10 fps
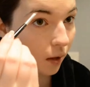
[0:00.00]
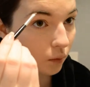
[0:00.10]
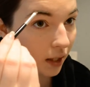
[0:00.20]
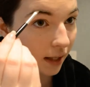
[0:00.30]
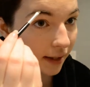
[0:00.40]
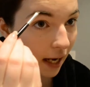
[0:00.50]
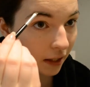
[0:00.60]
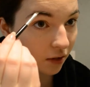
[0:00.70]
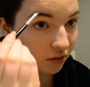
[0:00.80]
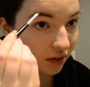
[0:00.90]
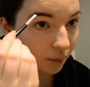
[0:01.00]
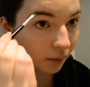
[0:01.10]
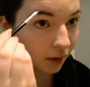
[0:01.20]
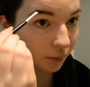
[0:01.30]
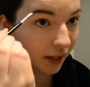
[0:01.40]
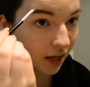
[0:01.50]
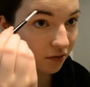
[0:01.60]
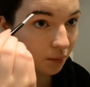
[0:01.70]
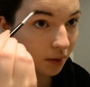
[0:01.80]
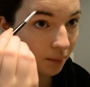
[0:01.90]
We got that in November and we
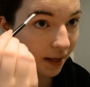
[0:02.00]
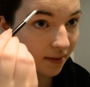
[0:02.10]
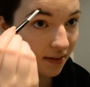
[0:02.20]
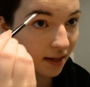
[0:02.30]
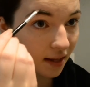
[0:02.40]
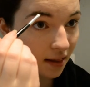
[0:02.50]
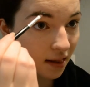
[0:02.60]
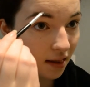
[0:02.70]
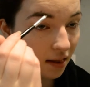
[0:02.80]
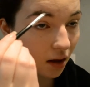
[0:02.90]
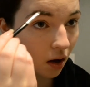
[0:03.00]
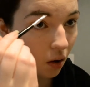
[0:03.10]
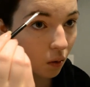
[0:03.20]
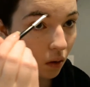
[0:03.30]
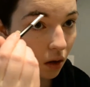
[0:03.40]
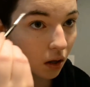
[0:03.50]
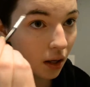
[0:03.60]
haven't been back since, so